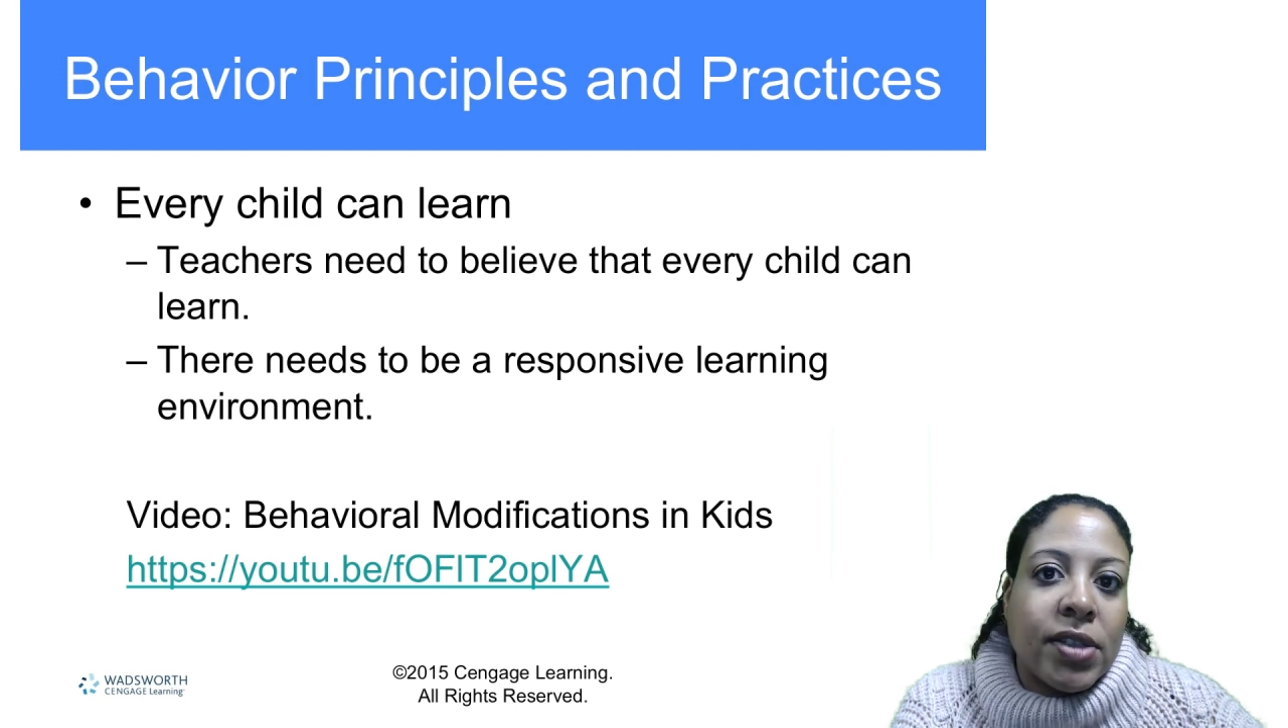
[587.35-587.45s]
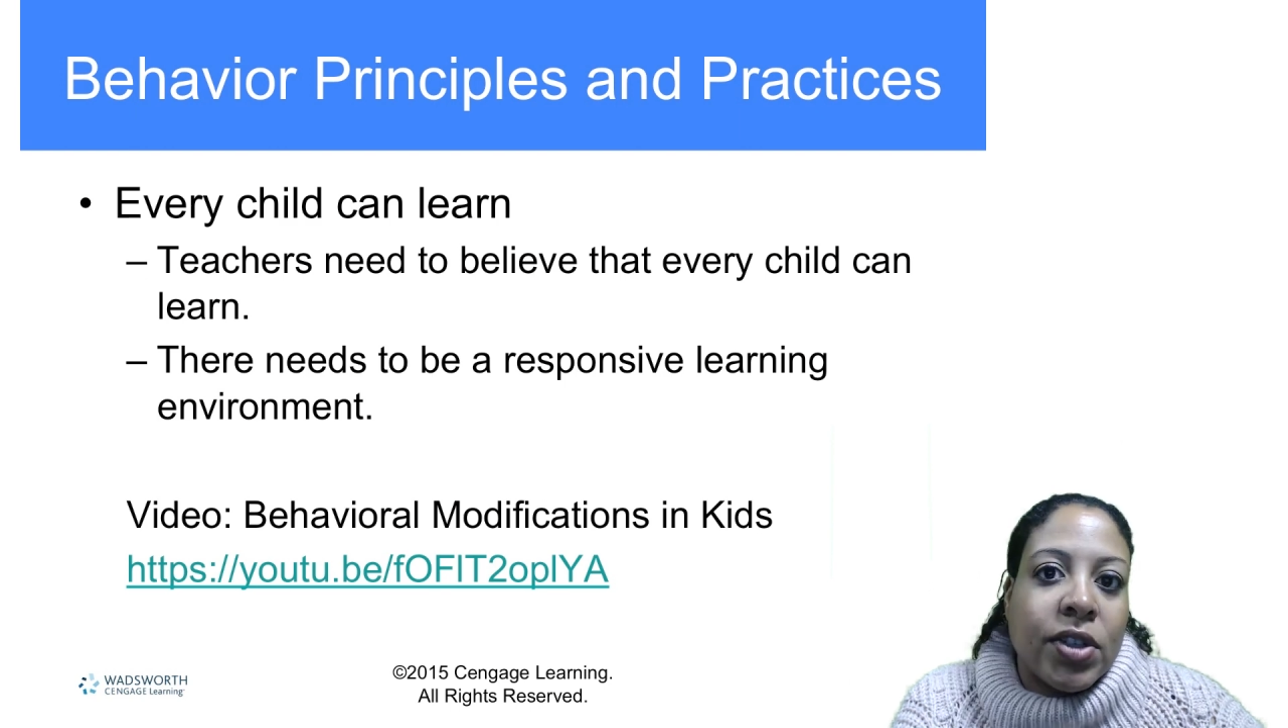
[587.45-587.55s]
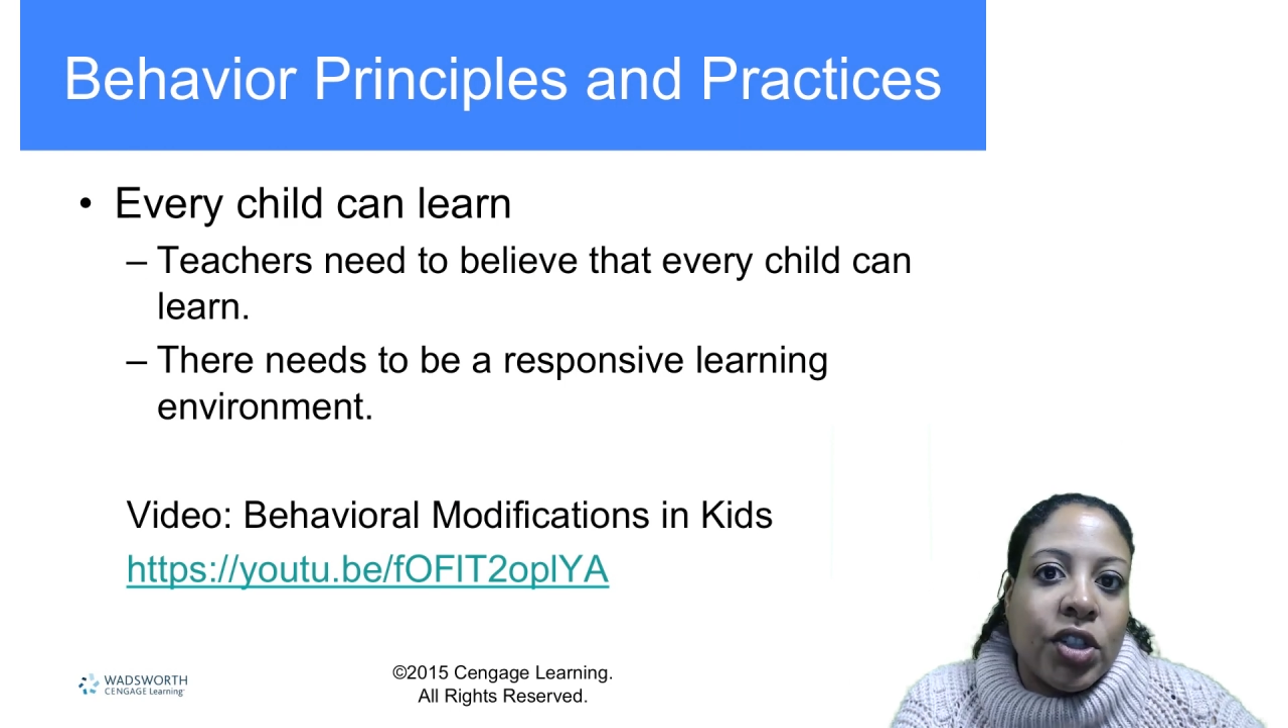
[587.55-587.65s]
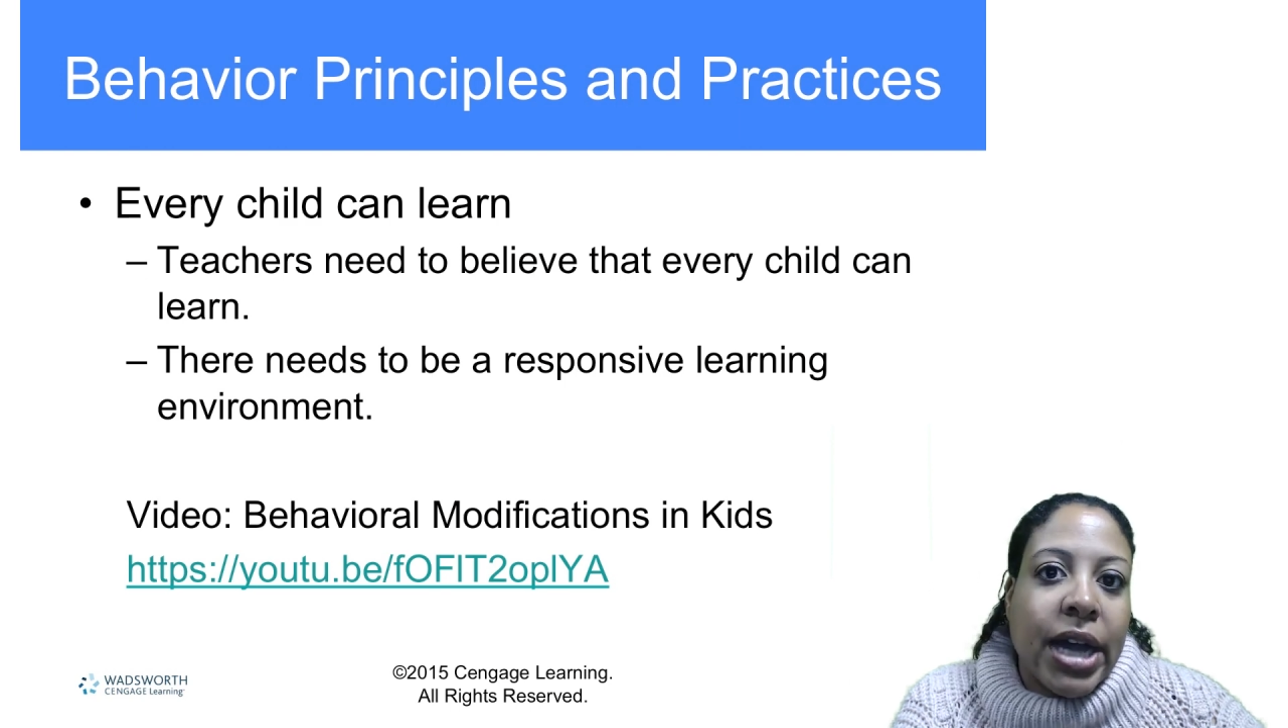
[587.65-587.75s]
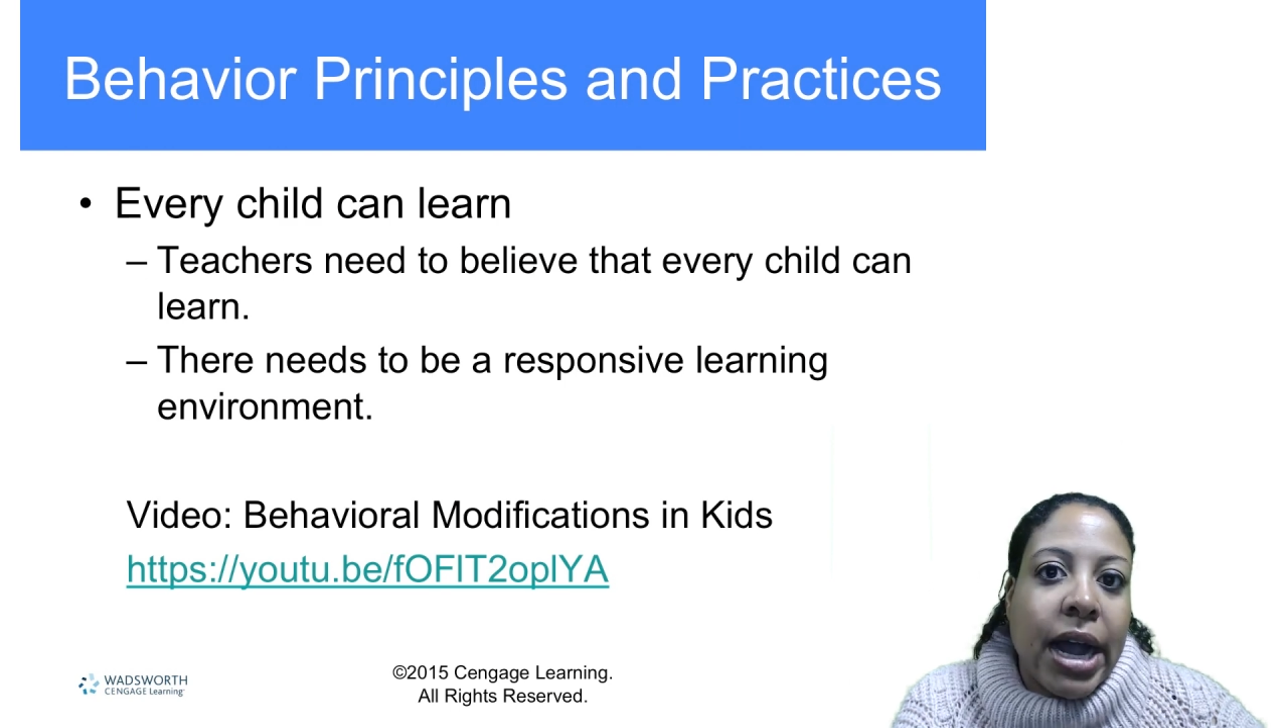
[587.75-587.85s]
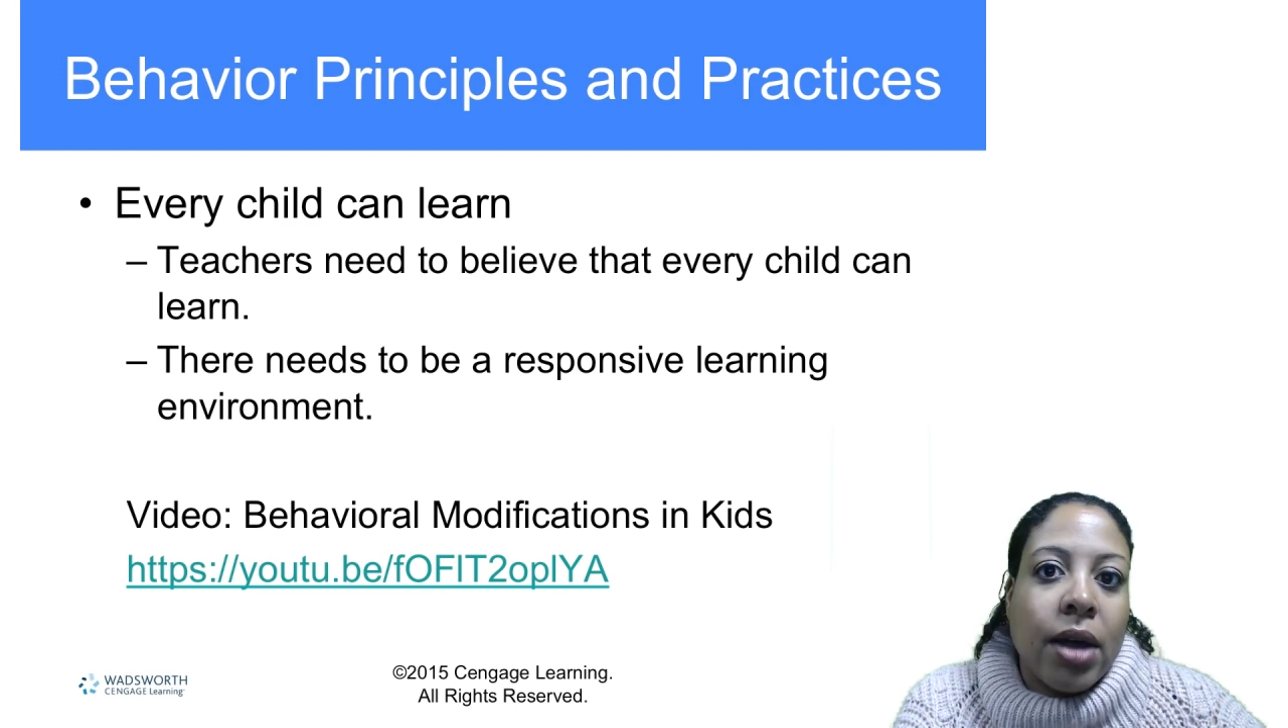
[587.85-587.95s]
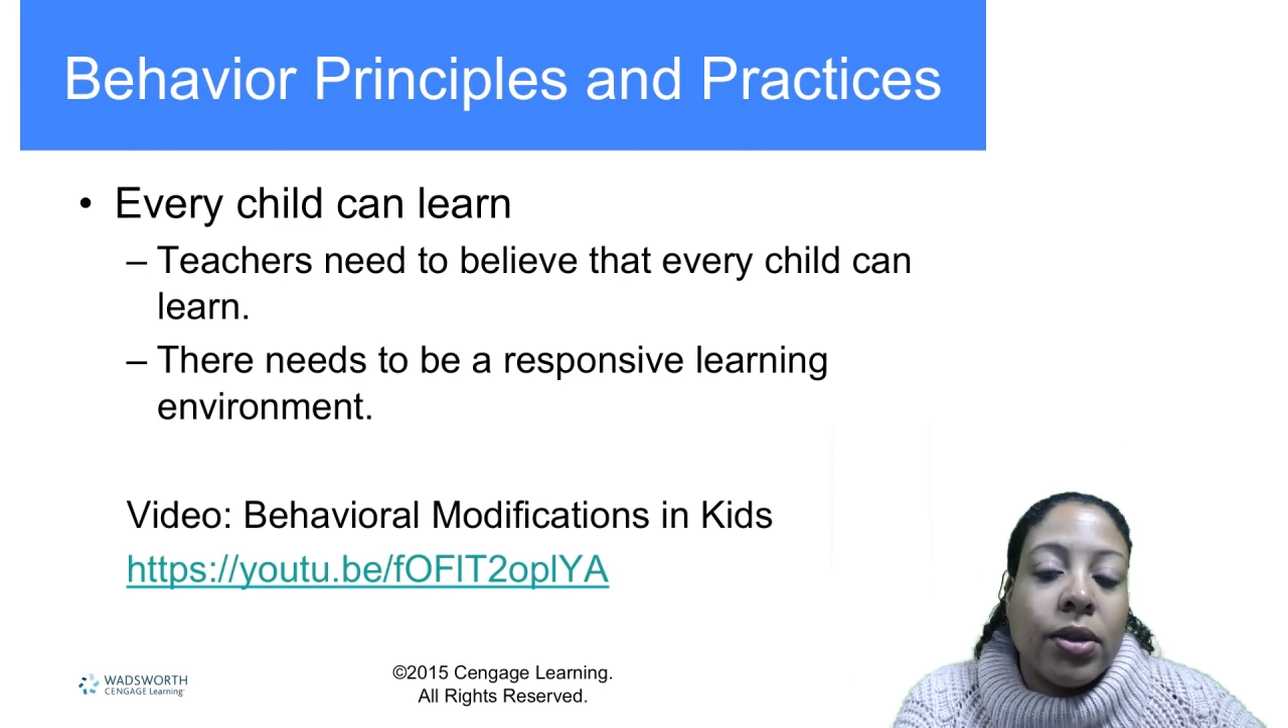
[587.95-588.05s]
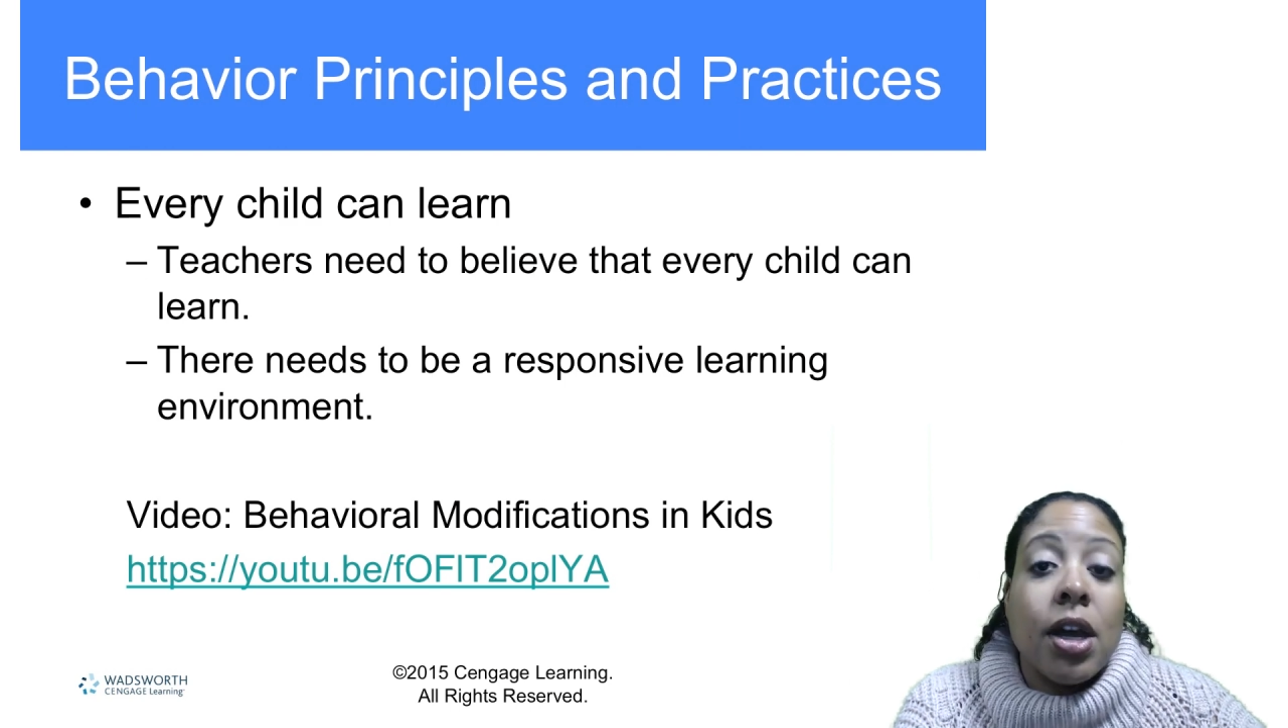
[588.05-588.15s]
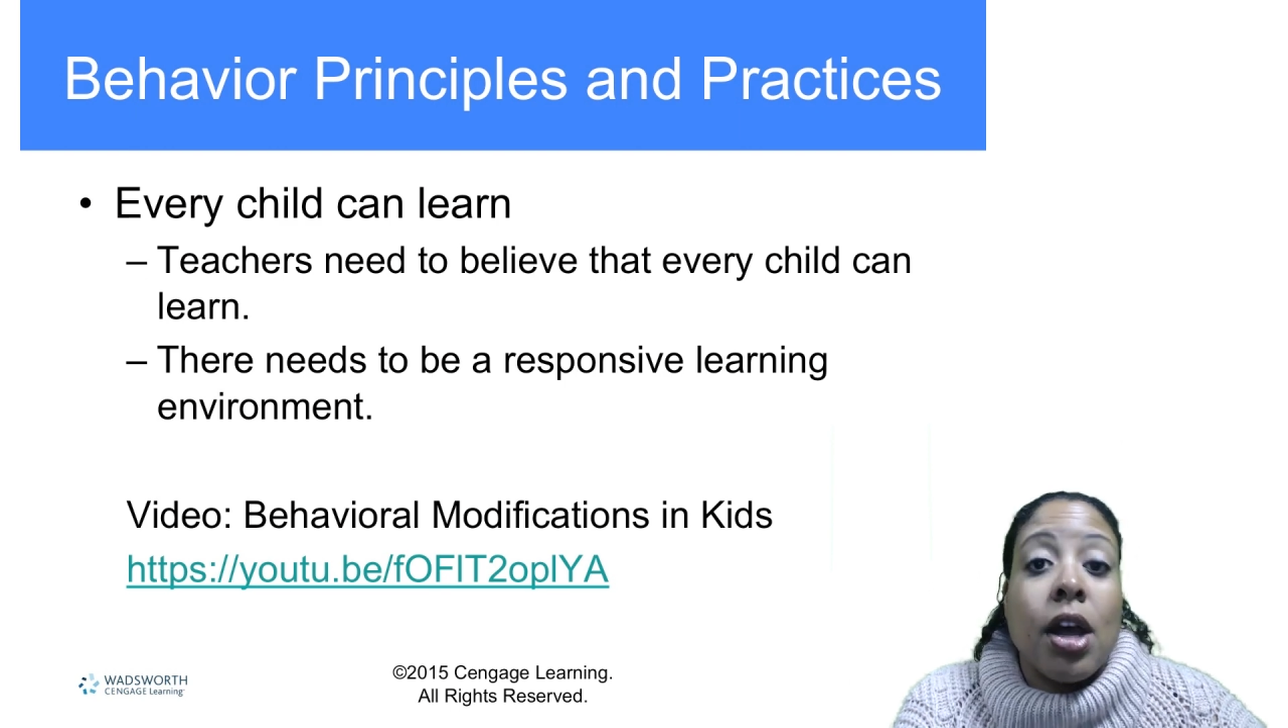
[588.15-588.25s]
the child.